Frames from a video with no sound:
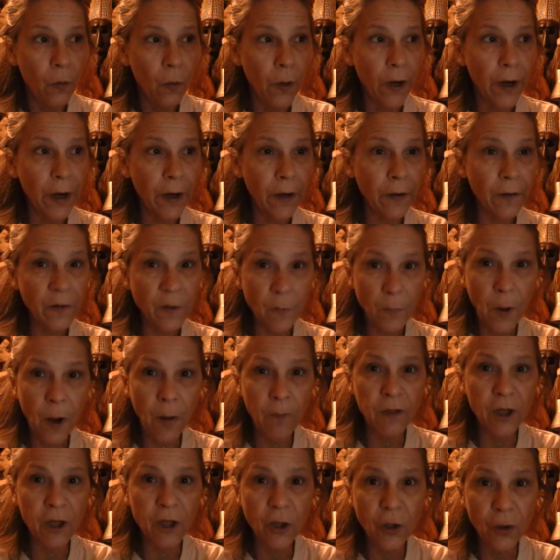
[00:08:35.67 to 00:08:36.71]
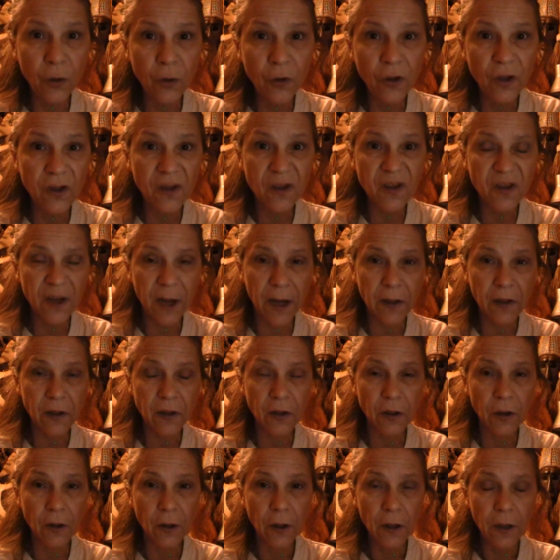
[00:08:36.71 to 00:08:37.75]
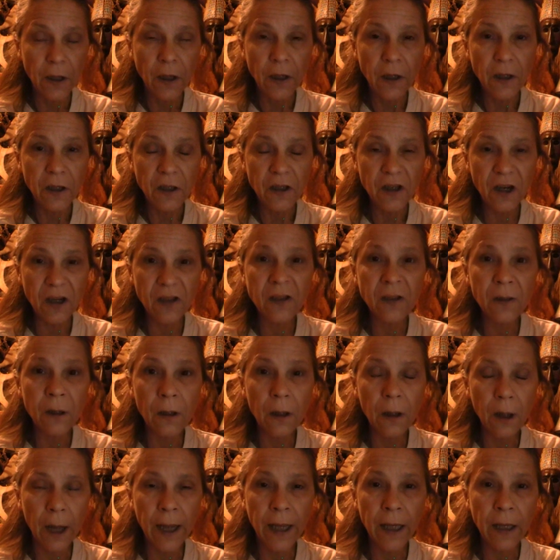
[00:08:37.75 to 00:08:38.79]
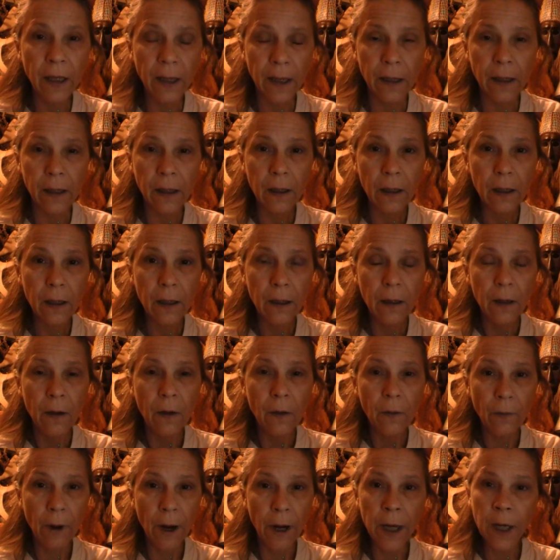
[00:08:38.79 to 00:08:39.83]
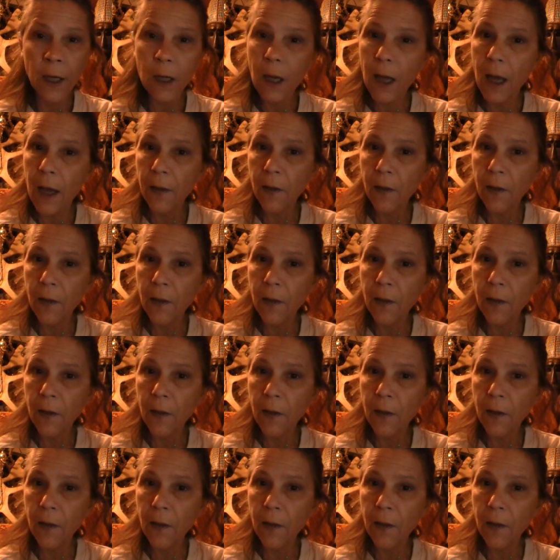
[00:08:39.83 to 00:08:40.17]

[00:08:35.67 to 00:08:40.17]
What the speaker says: where the public union sector doesn't like it, right?